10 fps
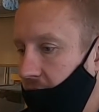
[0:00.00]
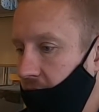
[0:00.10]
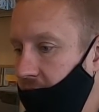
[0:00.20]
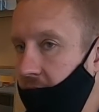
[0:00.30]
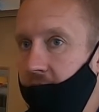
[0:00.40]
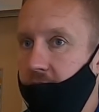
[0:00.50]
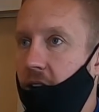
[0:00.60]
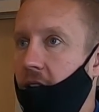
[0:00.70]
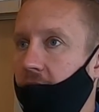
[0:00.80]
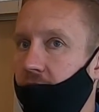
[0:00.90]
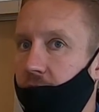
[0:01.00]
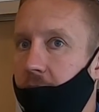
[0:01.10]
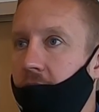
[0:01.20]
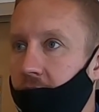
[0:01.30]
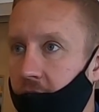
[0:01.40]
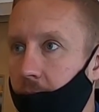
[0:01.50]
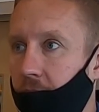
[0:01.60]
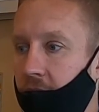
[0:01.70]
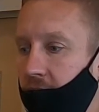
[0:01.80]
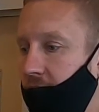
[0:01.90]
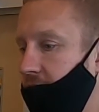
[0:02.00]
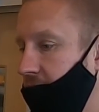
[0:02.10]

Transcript: It's in stock. It should be here in a couple days.